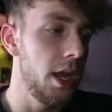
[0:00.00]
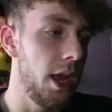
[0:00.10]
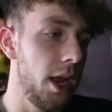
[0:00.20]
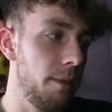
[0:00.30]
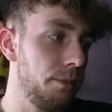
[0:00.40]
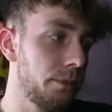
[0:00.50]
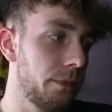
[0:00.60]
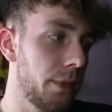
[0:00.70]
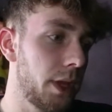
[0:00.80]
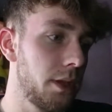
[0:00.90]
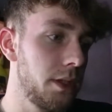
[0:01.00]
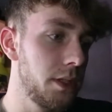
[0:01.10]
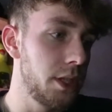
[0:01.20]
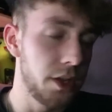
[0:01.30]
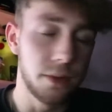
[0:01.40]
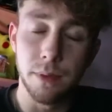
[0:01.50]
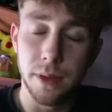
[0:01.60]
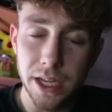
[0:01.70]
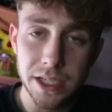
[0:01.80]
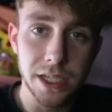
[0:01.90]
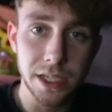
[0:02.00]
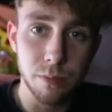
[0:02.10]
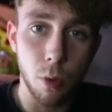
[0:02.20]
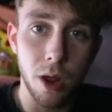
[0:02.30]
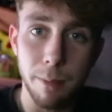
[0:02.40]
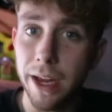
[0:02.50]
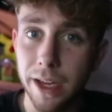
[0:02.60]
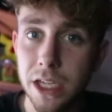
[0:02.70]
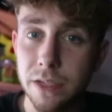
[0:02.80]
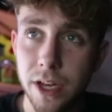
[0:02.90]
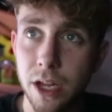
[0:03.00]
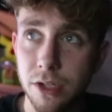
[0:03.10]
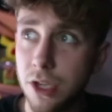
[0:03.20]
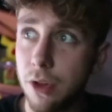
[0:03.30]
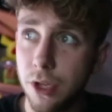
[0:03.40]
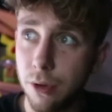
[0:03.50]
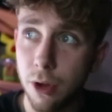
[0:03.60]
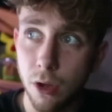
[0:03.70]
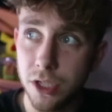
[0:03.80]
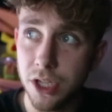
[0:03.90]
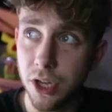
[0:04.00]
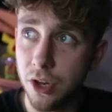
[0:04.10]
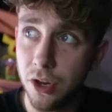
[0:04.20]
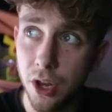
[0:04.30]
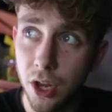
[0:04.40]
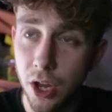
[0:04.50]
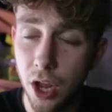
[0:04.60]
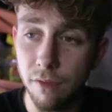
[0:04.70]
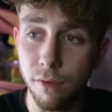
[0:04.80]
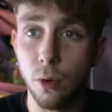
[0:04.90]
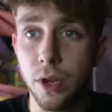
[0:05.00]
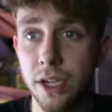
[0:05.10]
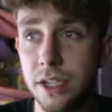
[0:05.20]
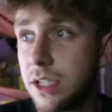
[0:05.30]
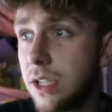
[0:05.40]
So this is why I'm making this video, so that you guys can avoid